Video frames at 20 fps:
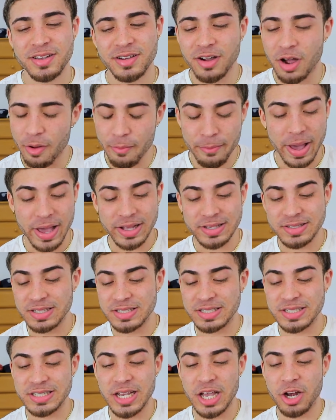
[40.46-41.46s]
come back to
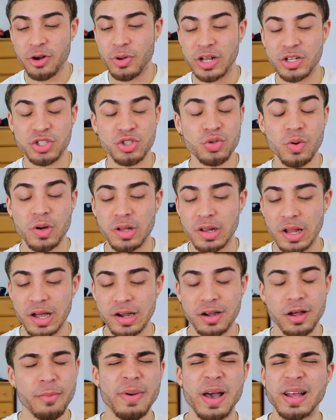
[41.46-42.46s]
this channel at 2
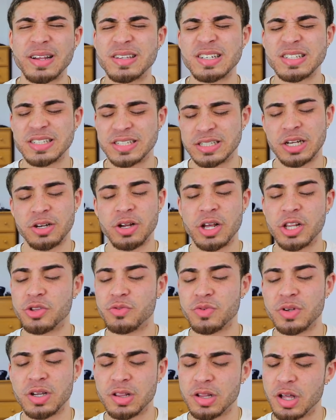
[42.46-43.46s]
o'clock. Come back to this channel at
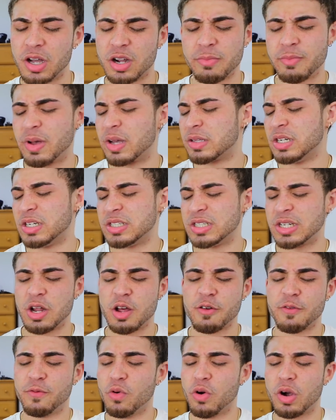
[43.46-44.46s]
3 o'clock. Come back to this channel
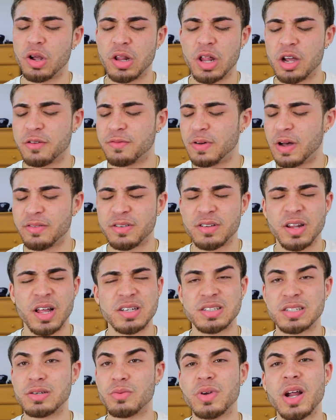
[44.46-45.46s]
at 4 o'clock, 5
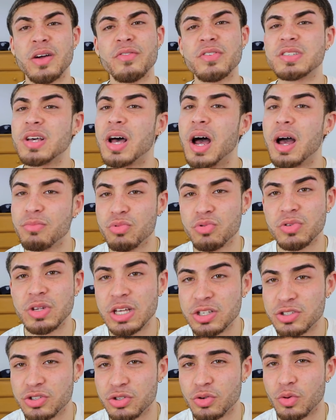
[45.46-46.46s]
o'clock, 6, whatever time you
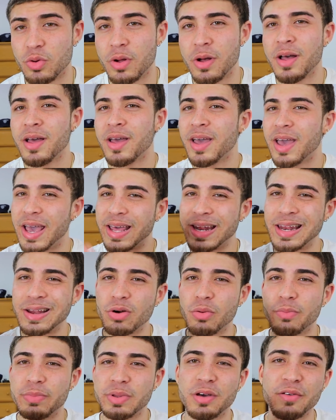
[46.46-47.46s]
need to, and there
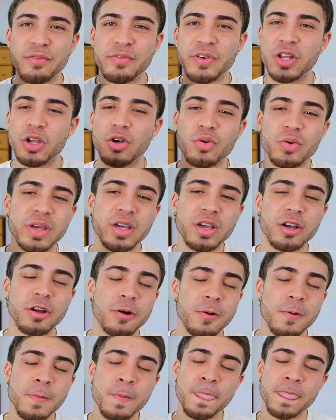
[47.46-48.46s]
will be a video
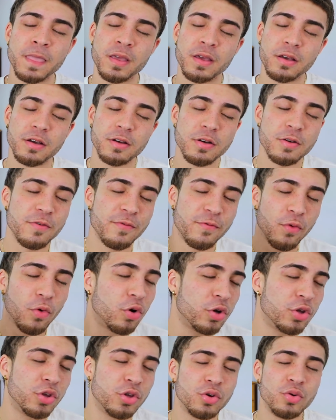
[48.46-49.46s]
here
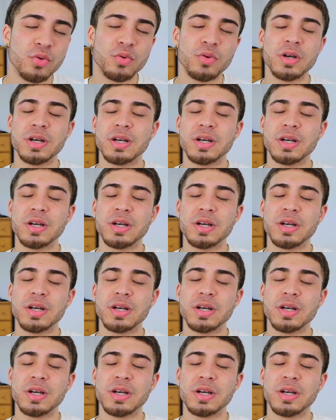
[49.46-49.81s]
for you